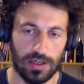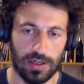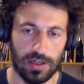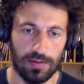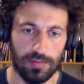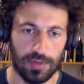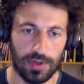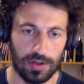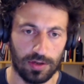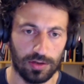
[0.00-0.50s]

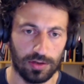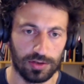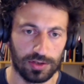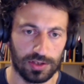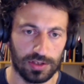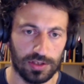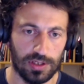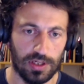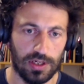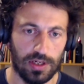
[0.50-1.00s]

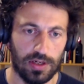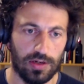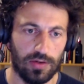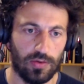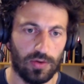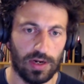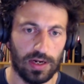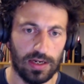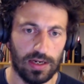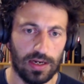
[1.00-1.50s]
because
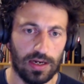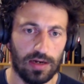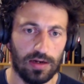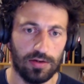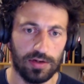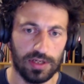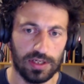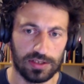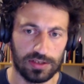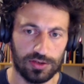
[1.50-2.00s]
right
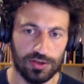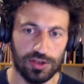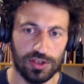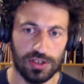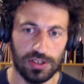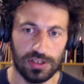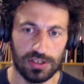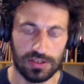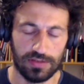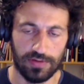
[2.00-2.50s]
now
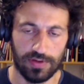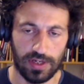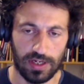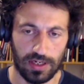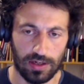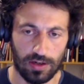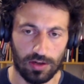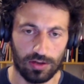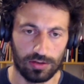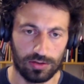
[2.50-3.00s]
ESG is a
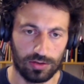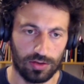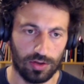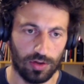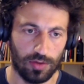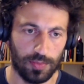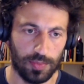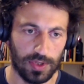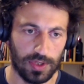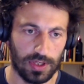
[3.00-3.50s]
very hot
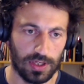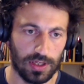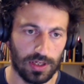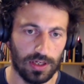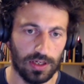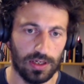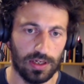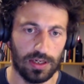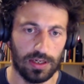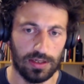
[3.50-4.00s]
topic.
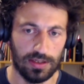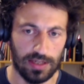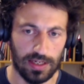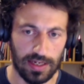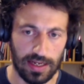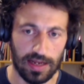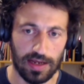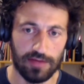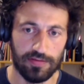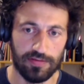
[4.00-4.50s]

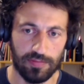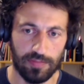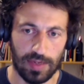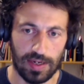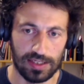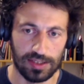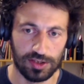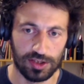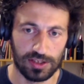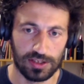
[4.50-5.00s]
They have
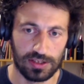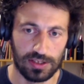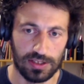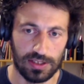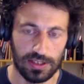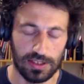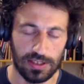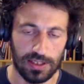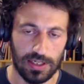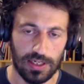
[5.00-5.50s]
budget
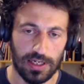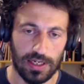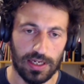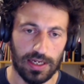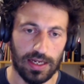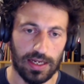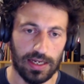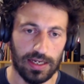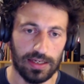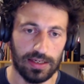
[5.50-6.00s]

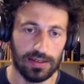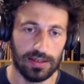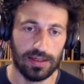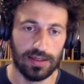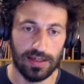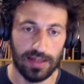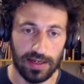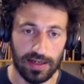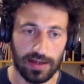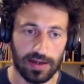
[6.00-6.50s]
and
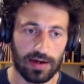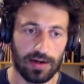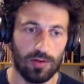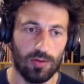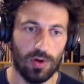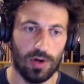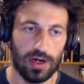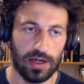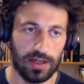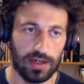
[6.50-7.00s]
they
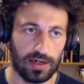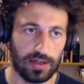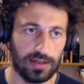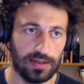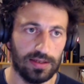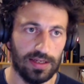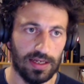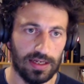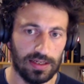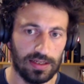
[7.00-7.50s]
require
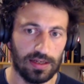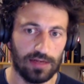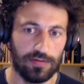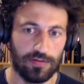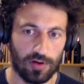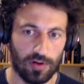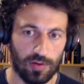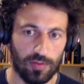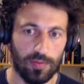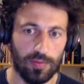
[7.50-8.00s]
data
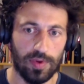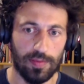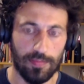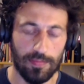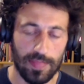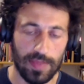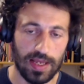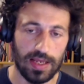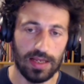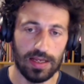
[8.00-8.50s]
from
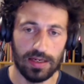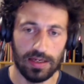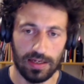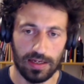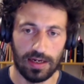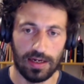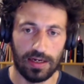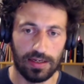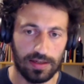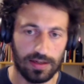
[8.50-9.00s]
many
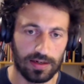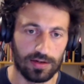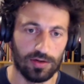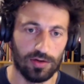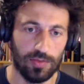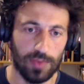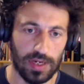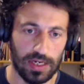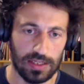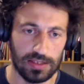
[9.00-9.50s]
other
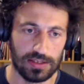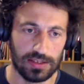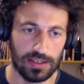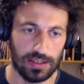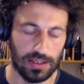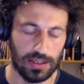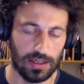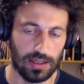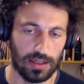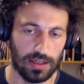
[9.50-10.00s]
domains
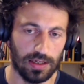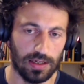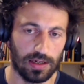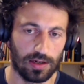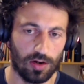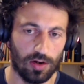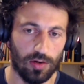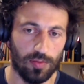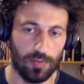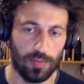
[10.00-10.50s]
in a
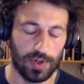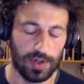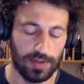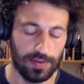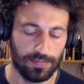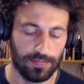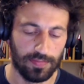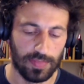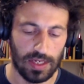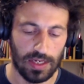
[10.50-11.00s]

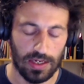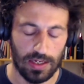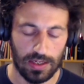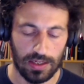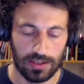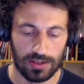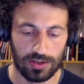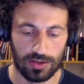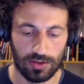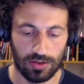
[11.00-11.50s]
company.
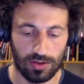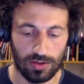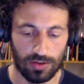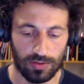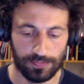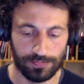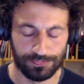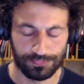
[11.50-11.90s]
So